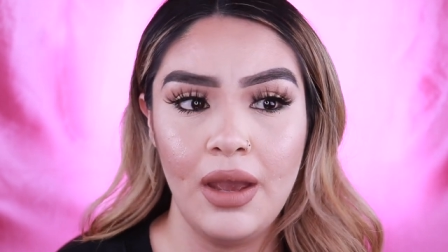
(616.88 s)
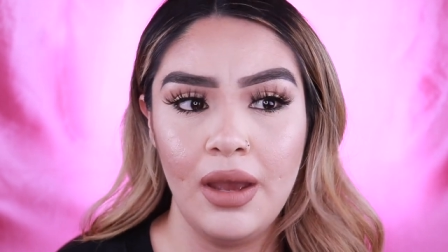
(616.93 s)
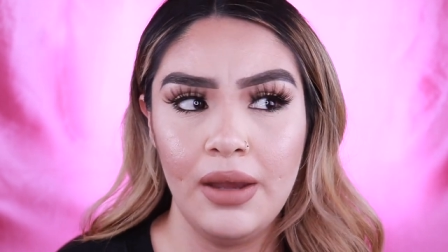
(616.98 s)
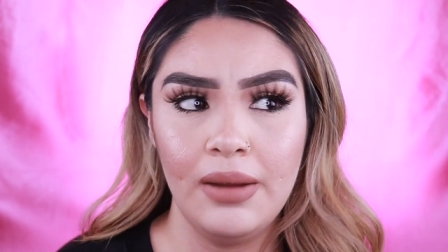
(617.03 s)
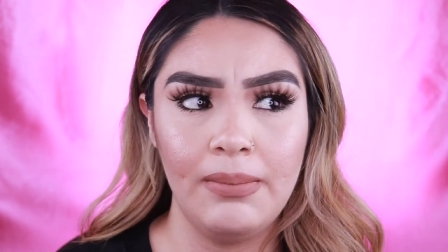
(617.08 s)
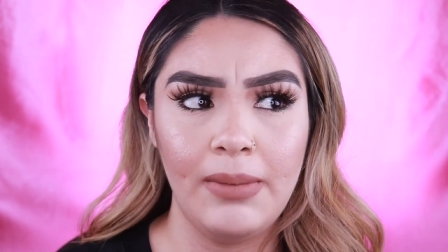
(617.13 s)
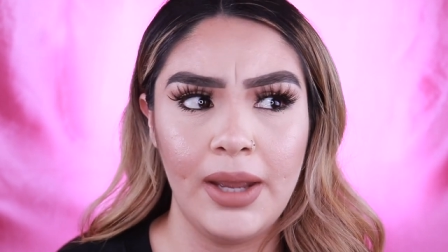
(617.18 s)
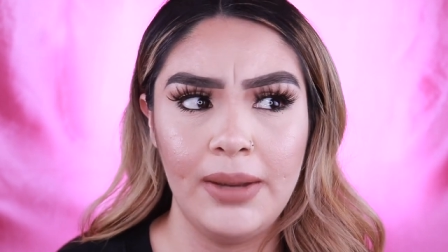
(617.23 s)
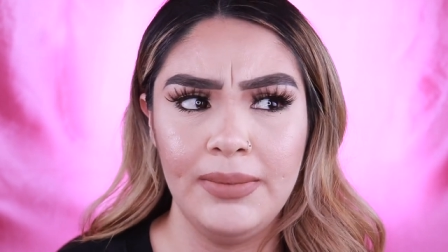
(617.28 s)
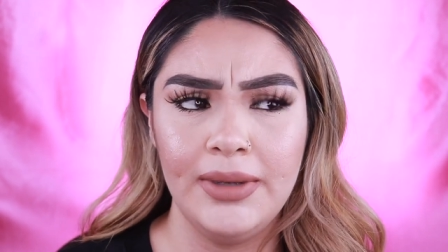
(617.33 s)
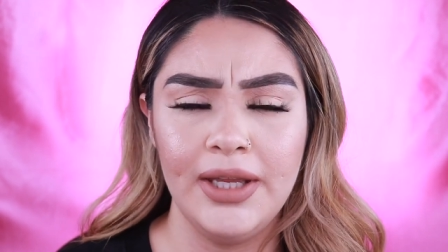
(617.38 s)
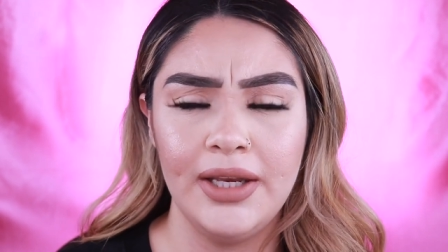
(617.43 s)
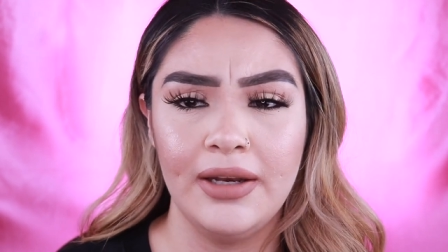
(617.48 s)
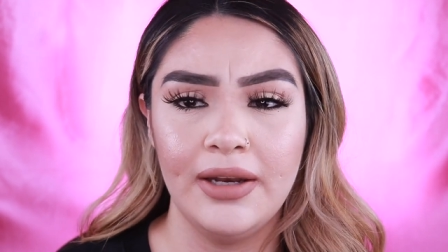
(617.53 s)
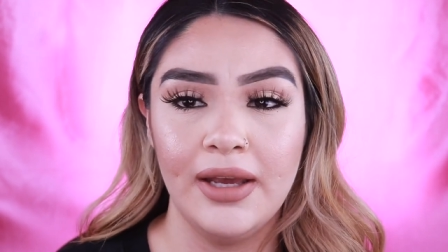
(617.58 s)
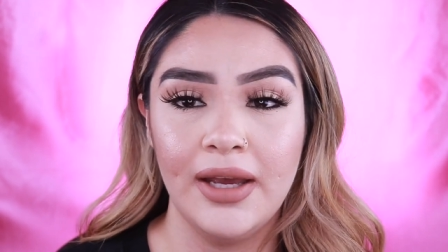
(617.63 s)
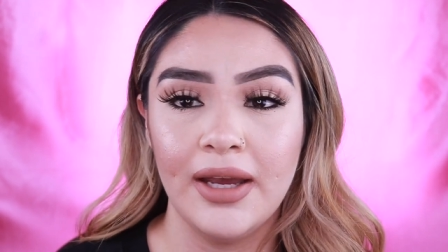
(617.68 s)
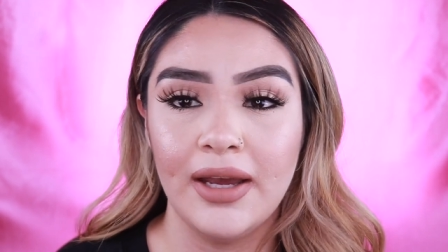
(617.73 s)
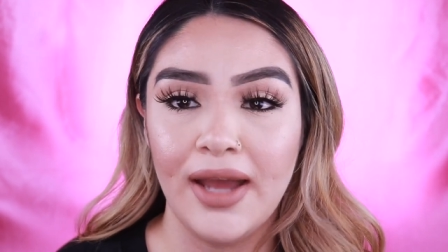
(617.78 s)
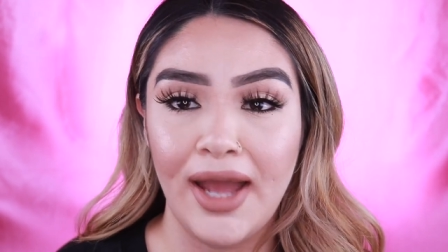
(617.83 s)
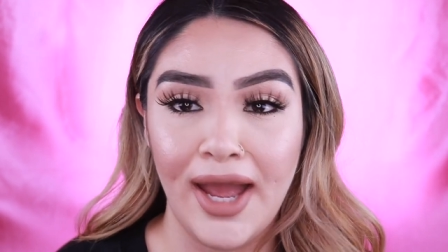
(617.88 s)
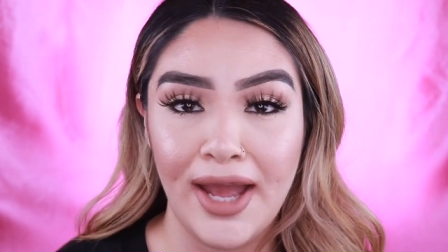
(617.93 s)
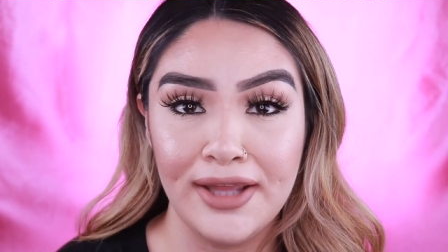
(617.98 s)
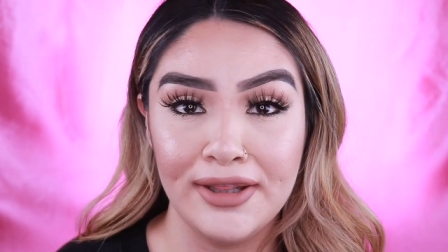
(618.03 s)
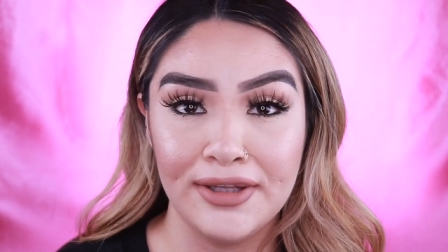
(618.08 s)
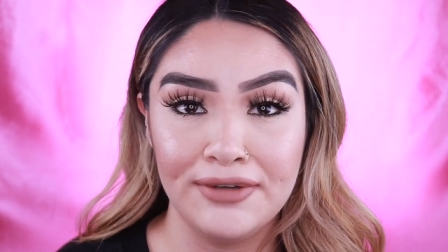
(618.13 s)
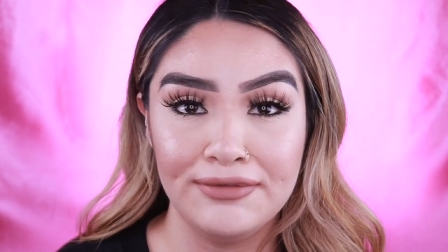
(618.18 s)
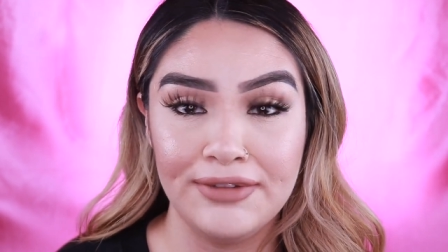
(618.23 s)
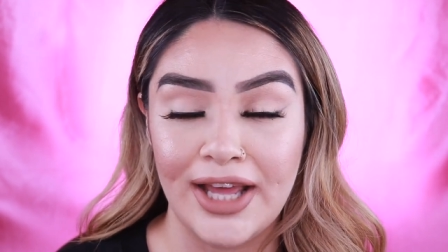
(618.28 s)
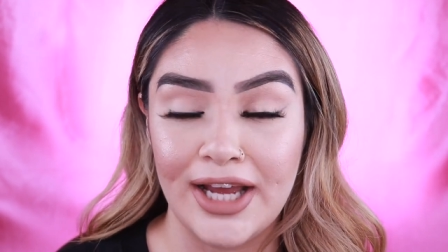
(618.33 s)
Um, I mean, I
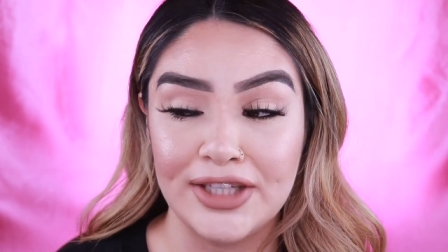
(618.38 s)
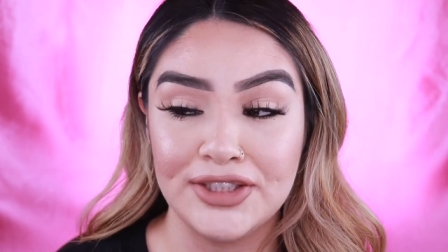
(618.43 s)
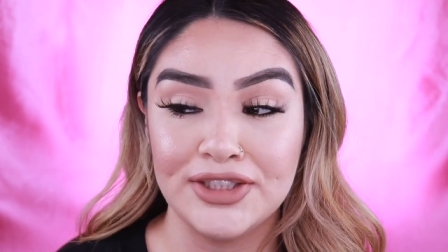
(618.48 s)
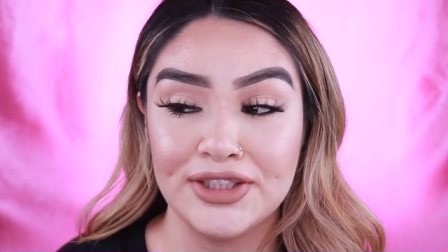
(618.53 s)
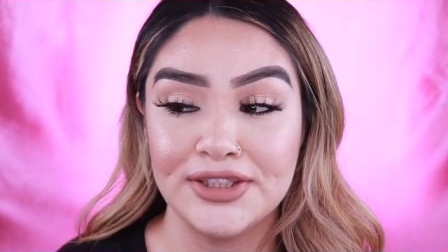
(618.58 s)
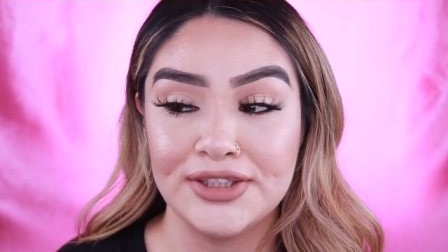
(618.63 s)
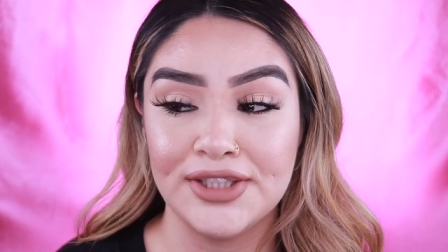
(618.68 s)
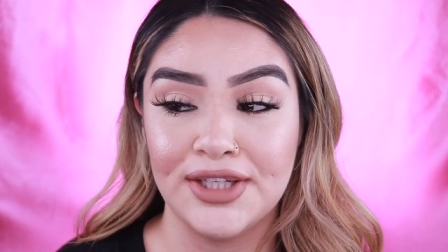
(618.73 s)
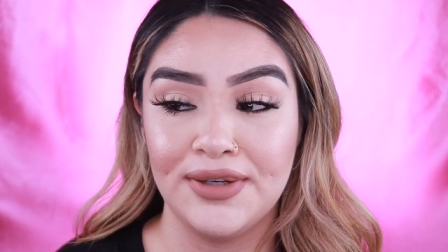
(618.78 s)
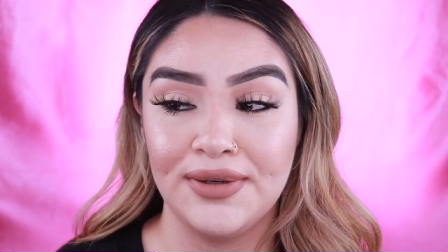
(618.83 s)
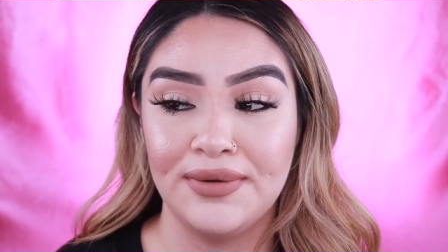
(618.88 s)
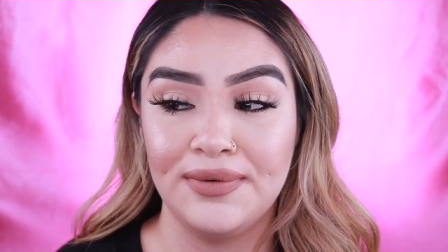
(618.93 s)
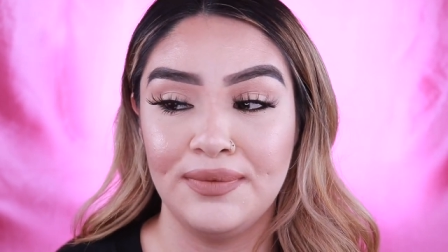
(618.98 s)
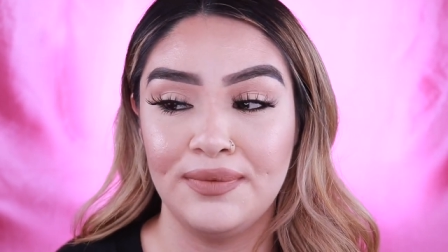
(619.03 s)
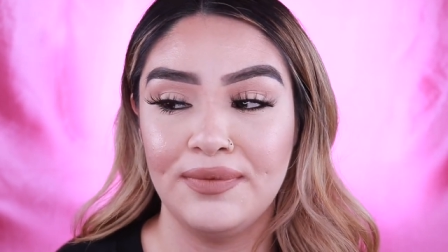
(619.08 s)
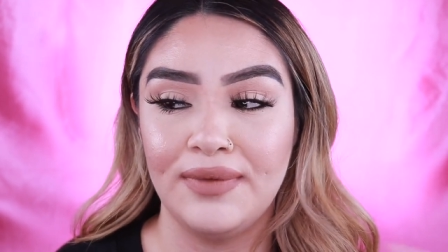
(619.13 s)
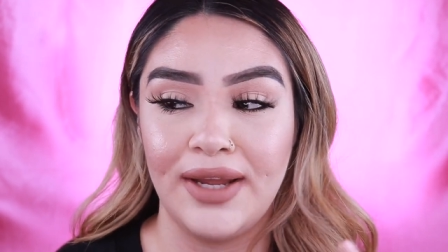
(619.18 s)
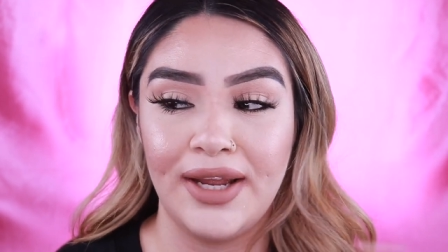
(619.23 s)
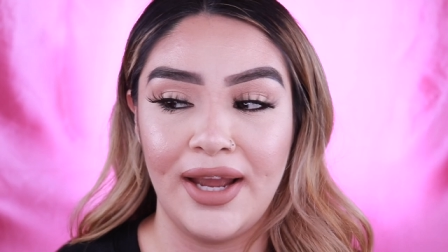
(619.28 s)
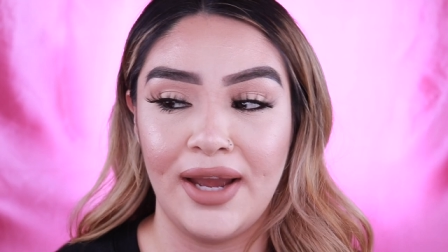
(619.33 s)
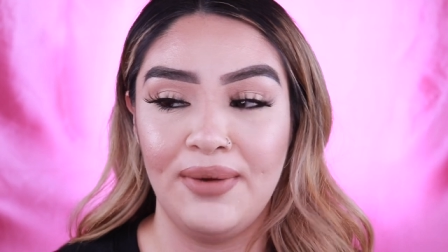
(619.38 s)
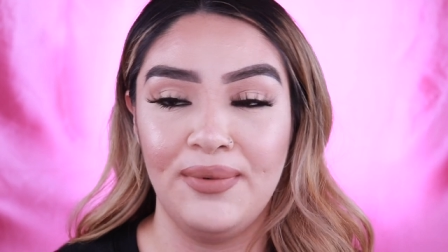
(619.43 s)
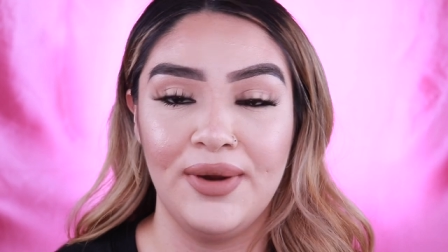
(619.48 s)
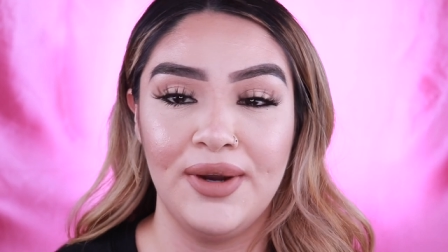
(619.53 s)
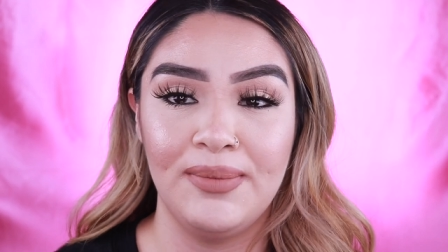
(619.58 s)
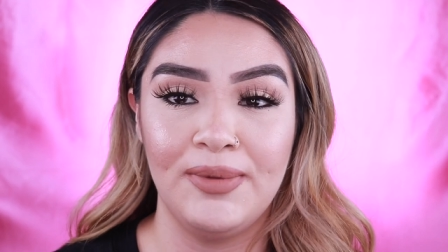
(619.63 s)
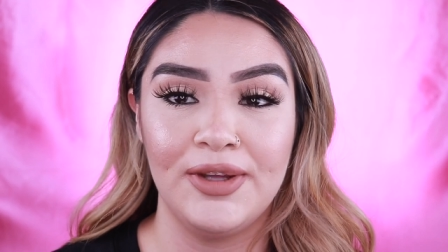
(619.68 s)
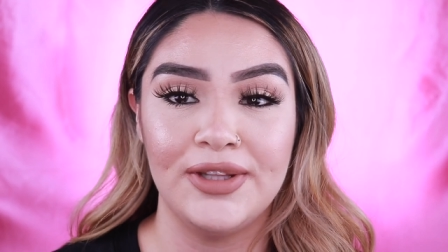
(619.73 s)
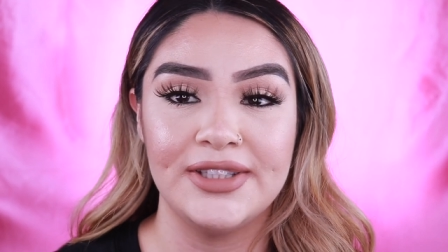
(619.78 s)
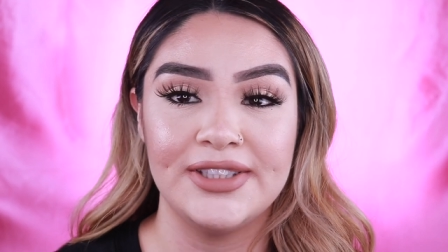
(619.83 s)
love lashes, so like I wear
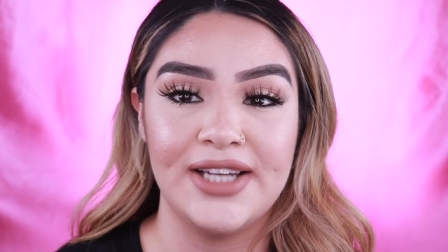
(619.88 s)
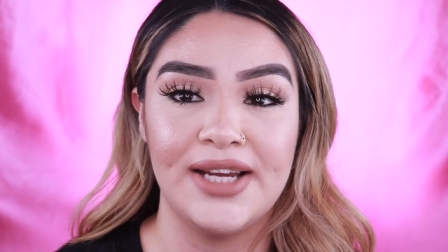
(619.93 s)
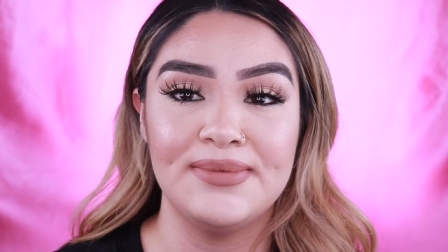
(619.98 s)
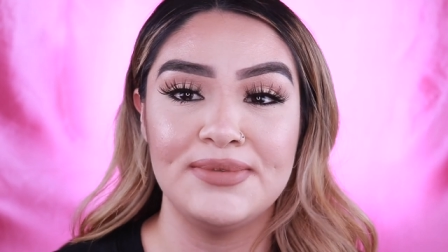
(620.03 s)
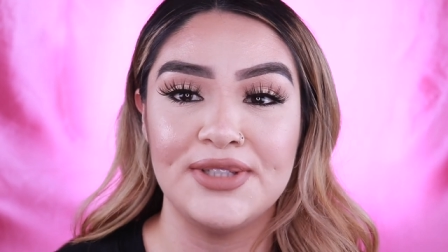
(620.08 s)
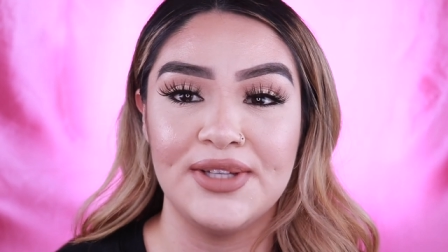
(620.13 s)
them all the time.